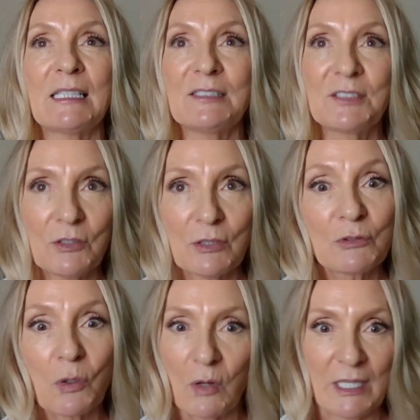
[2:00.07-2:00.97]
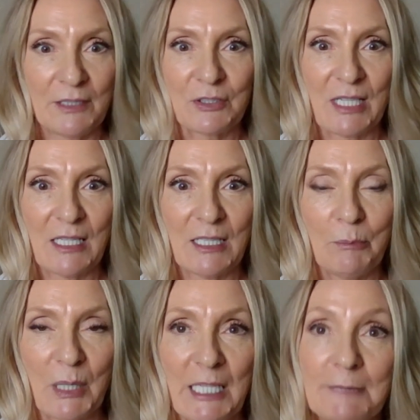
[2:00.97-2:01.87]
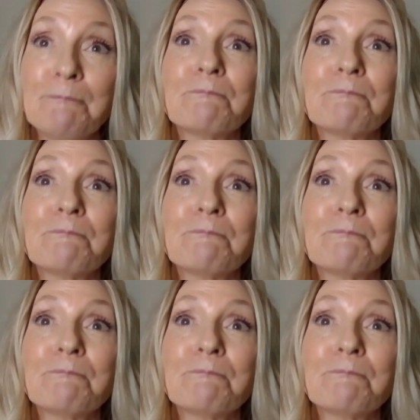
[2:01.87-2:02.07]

still don't totally understand it, but